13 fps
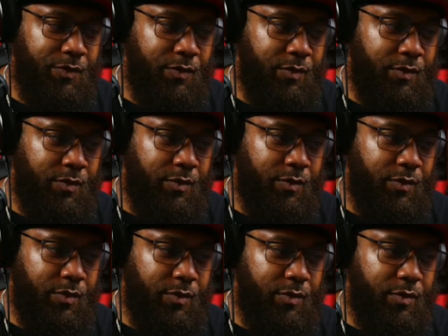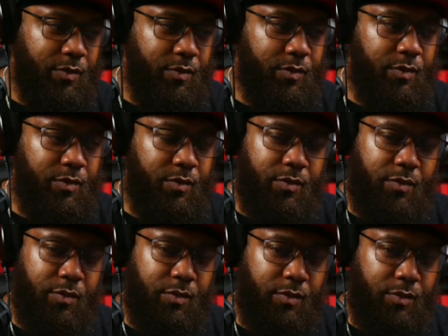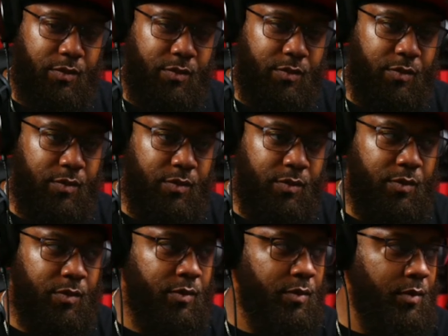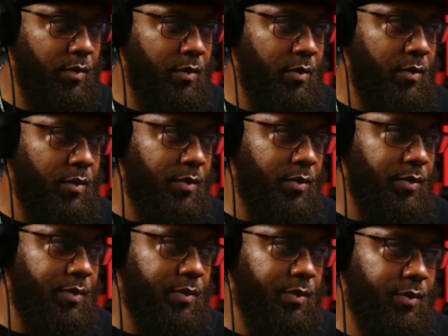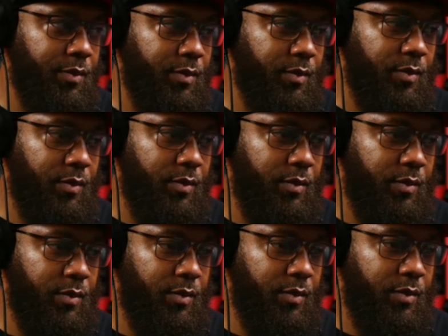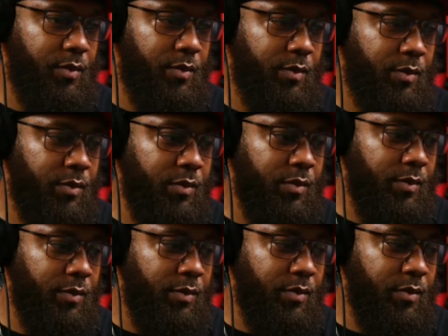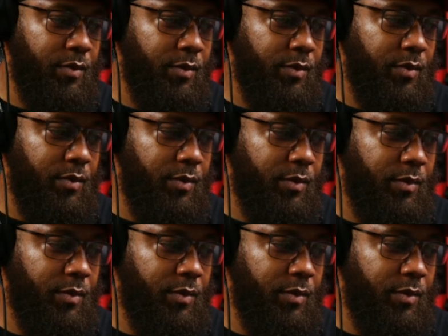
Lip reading: (not speaking)